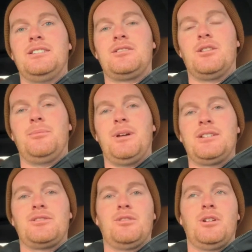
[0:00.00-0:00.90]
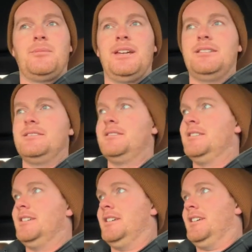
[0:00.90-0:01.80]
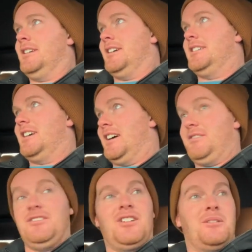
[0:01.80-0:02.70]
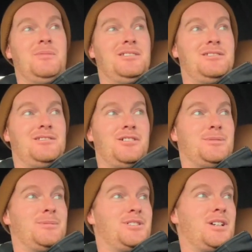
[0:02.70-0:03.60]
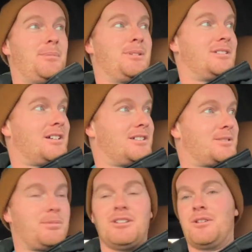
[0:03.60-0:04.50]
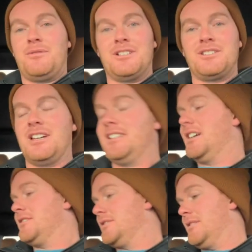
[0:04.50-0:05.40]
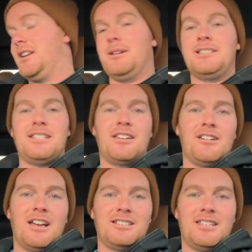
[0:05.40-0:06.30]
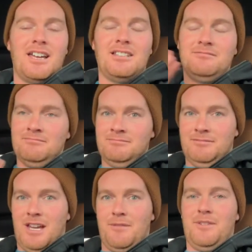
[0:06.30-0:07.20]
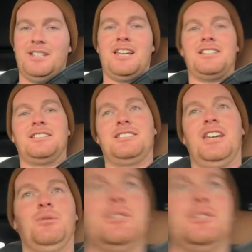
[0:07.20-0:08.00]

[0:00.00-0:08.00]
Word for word: So a big storm hitting. And yeah, I haven't even got my Christmas shopping done. I should probably go finish that now. So anyways, thank you guys again. Have a fantastic day. We'll